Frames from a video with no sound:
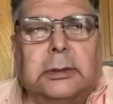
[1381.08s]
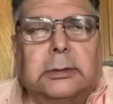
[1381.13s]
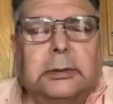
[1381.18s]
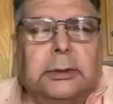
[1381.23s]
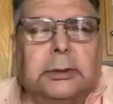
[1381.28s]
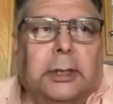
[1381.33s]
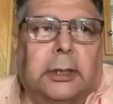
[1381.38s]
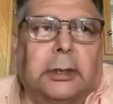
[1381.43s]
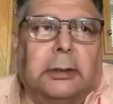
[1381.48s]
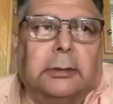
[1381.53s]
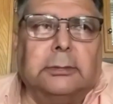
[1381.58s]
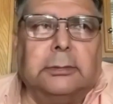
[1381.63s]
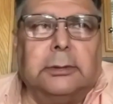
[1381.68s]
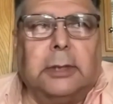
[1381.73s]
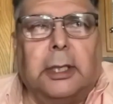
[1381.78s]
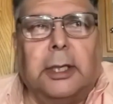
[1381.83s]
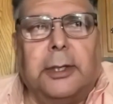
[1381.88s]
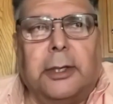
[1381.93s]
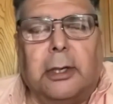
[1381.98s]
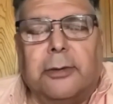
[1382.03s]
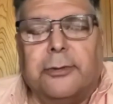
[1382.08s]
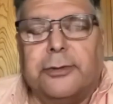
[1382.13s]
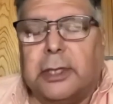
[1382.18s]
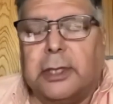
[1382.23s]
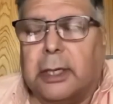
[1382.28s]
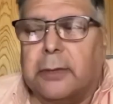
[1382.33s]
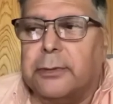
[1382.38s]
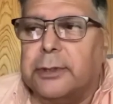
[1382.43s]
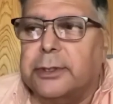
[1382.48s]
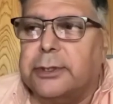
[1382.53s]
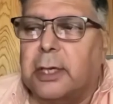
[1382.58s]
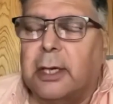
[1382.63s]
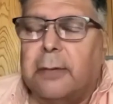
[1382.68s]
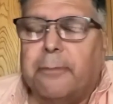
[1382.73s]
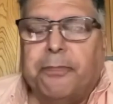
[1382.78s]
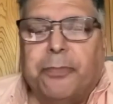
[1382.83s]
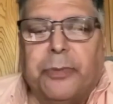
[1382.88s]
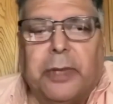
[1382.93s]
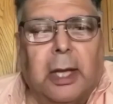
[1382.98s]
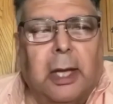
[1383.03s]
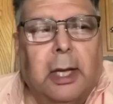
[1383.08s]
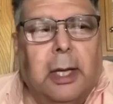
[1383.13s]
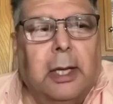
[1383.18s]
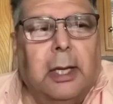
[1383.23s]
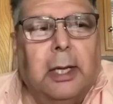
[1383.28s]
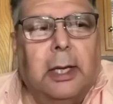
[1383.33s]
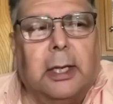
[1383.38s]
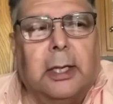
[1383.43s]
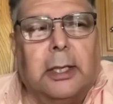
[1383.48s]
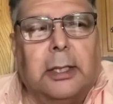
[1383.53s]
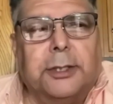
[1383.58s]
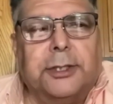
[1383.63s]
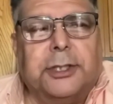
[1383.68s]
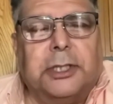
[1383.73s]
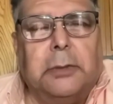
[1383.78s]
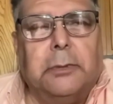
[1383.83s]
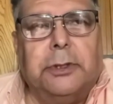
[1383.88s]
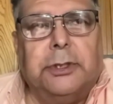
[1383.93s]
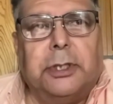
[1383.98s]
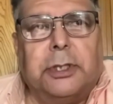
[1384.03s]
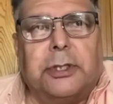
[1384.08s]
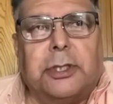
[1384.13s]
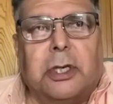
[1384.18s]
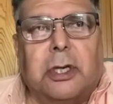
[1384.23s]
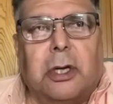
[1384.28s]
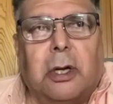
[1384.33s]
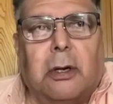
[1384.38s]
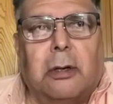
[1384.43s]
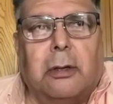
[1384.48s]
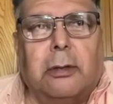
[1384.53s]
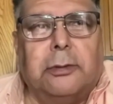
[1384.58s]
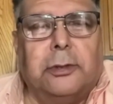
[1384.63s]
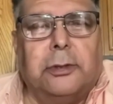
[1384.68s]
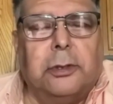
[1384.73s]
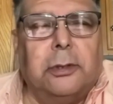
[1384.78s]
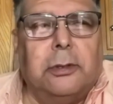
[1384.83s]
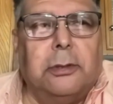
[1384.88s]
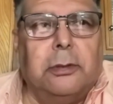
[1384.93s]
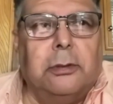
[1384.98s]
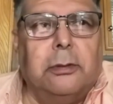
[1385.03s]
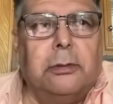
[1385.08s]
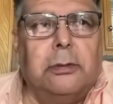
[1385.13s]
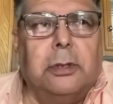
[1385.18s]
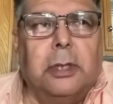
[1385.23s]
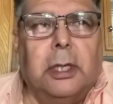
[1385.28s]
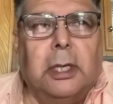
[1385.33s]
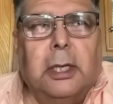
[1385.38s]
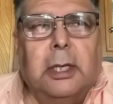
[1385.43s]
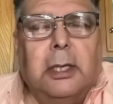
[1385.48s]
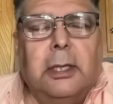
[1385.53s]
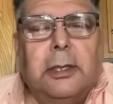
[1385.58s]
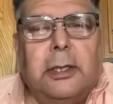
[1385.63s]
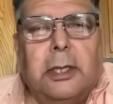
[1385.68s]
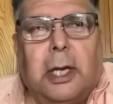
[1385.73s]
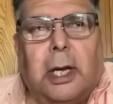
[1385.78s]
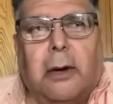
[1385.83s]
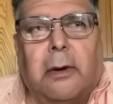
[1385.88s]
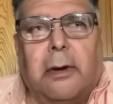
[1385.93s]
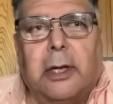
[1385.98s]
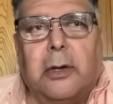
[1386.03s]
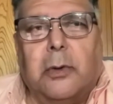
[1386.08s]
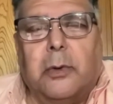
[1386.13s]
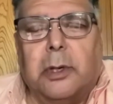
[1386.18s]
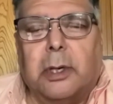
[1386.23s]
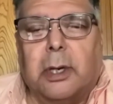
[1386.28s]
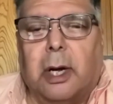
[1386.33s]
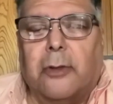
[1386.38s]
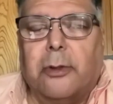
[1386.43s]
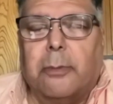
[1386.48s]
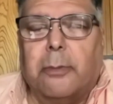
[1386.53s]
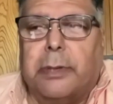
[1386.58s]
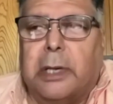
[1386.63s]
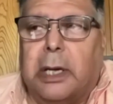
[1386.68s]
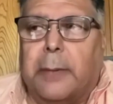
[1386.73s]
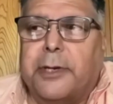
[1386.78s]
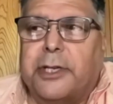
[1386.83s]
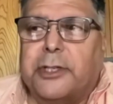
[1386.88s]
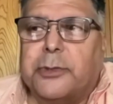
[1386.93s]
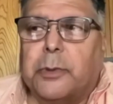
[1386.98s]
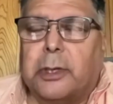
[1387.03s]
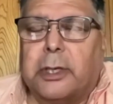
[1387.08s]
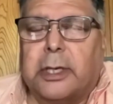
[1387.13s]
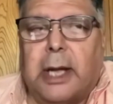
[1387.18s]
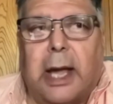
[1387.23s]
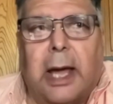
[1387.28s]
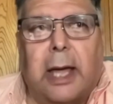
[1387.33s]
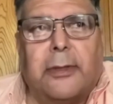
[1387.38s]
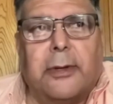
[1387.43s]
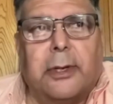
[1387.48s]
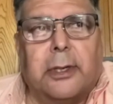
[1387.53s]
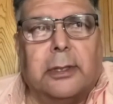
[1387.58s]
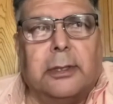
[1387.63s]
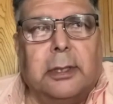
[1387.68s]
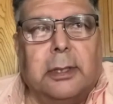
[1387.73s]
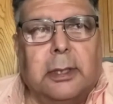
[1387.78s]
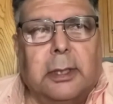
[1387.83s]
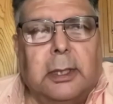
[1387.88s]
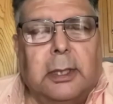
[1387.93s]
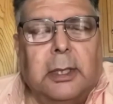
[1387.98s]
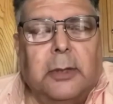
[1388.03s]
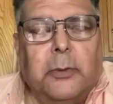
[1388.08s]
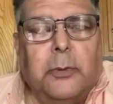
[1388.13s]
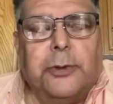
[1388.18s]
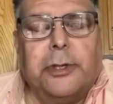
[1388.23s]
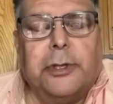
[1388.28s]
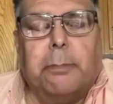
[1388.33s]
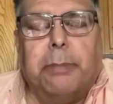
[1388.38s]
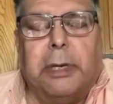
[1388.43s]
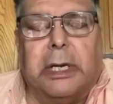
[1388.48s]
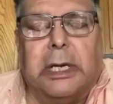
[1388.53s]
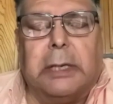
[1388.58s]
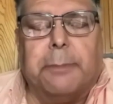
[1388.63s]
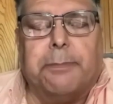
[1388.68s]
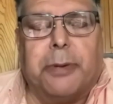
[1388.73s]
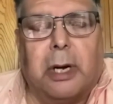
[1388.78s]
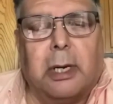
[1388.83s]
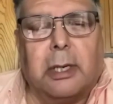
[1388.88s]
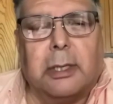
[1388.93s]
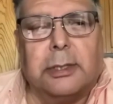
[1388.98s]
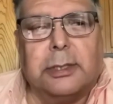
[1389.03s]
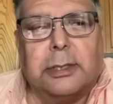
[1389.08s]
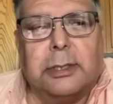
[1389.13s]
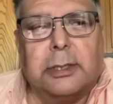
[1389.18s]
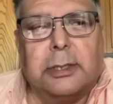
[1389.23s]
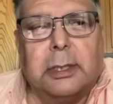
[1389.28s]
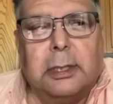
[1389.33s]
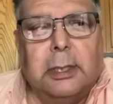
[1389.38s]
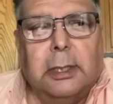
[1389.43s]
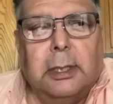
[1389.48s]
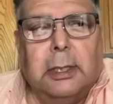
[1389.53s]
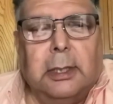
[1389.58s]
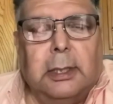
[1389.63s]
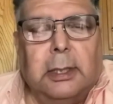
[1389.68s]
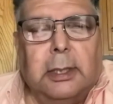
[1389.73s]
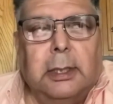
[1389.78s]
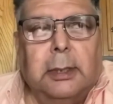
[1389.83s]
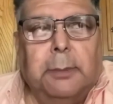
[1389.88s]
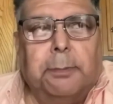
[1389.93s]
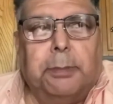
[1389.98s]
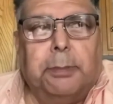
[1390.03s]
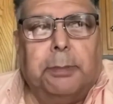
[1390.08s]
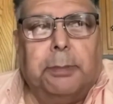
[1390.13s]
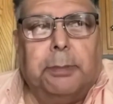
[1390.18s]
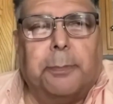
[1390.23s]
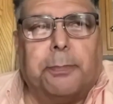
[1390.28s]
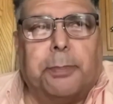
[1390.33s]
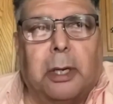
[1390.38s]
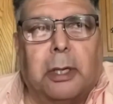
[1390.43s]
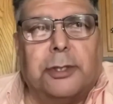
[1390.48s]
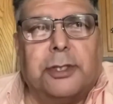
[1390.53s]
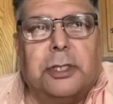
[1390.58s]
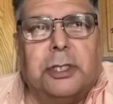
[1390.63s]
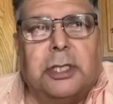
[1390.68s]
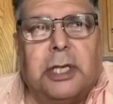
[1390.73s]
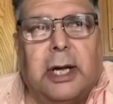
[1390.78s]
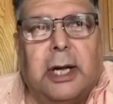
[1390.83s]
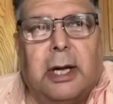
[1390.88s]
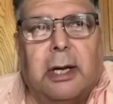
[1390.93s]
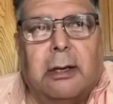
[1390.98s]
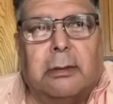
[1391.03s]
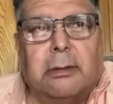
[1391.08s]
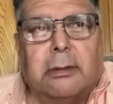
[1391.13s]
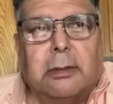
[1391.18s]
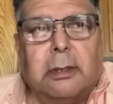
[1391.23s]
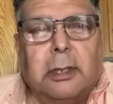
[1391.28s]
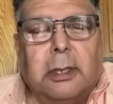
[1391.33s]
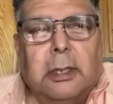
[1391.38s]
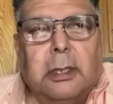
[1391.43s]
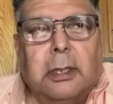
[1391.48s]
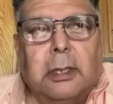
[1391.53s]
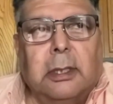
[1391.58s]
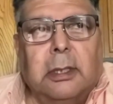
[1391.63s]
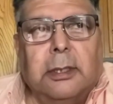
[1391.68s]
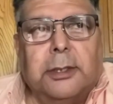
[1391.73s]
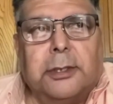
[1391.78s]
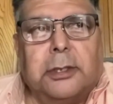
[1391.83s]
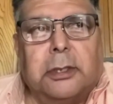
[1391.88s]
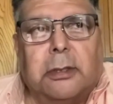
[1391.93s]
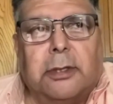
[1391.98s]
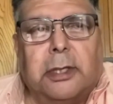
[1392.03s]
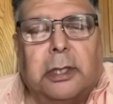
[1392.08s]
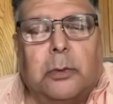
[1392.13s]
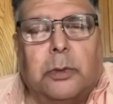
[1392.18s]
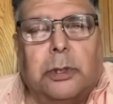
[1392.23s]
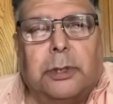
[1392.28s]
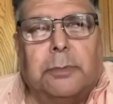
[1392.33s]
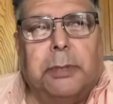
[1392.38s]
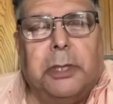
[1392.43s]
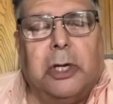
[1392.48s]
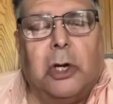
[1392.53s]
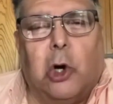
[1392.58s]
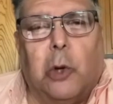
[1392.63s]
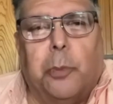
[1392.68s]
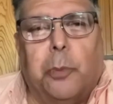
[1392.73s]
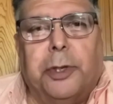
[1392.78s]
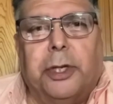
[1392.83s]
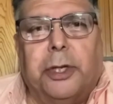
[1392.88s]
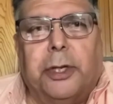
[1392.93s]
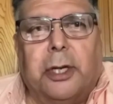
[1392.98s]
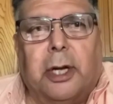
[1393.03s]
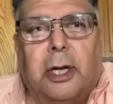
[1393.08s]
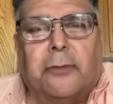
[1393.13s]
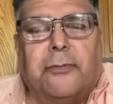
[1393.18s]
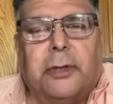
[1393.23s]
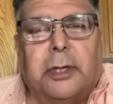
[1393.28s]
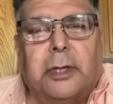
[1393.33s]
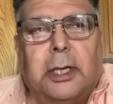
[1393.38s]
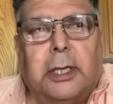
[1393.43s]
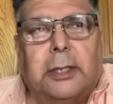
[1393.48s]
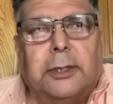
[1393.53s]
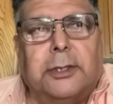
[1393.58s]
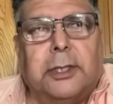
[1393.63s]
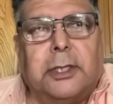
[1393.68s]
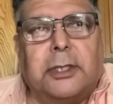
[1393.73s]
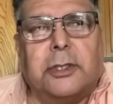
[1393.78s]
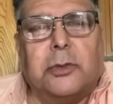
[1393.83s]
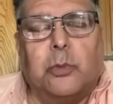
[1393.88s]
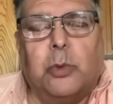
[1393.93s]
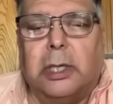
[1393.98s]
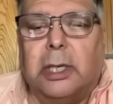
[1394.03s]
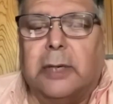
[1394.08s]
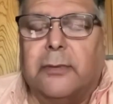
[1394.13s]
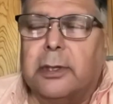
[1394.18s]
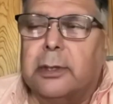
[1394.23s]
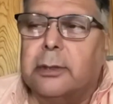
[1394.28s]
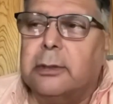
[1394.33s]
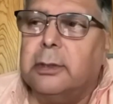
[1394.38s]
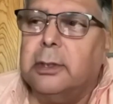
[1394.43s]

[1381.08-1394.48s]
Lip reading: know, on Earth, shall we say, she would just go to the area where all the puppies were gathered with a big purse, put the purse down so that it would be open enough, and just whatever